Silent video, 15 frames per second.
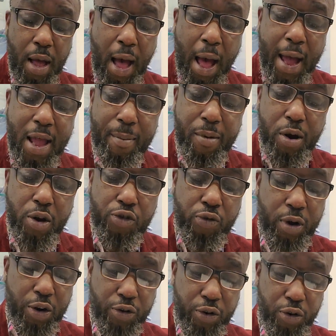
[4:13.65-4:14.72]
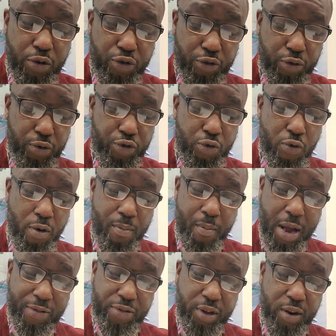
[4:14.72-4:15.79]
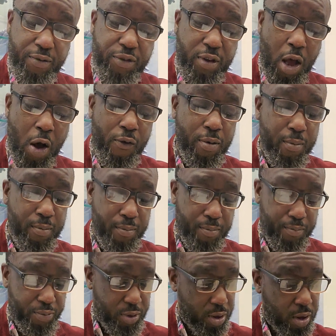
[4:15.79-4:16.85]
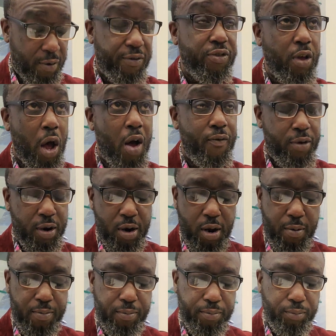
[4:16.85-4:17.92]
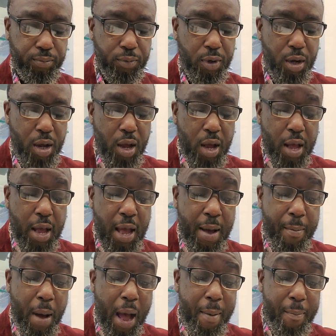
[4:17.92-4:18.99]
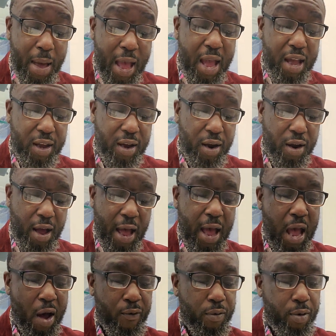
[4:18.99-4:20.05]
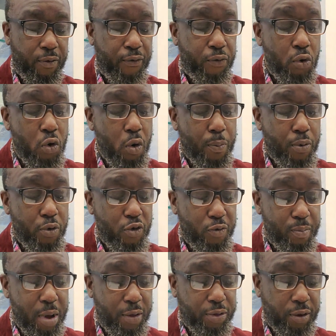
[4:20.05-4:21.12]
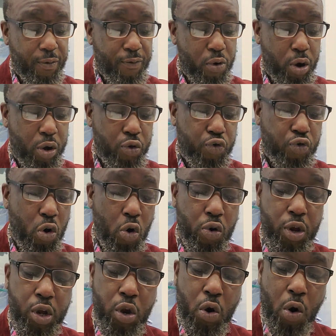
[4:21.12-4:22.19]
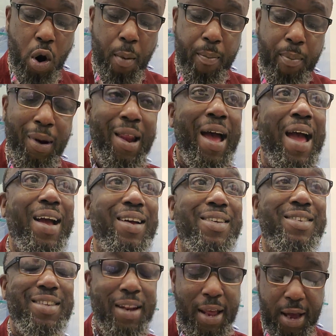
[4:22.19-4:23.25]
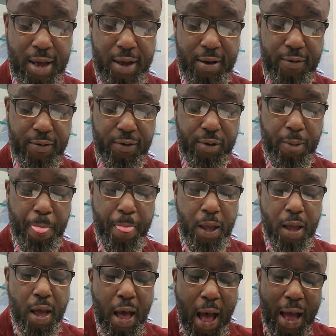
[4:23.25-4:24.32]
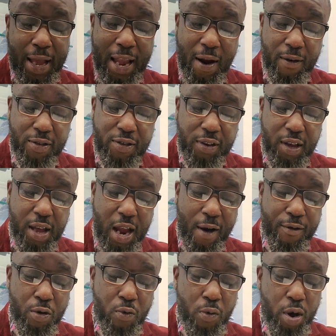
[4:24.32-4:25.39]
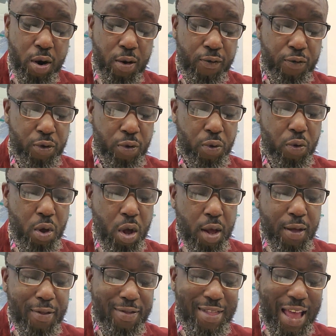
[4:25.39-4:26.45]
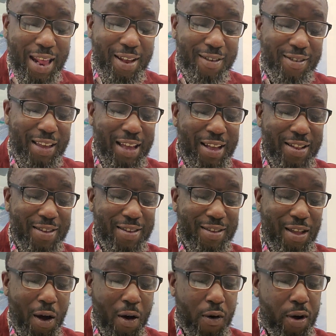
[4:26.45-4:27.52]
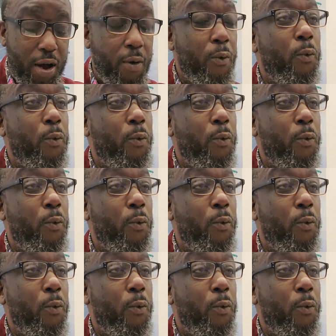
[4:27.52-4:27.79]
I am here to introduce you to a method of solving them. In my bag here, I have a foolproof method for controlling your black slaves. I guarantee every one of you that is installed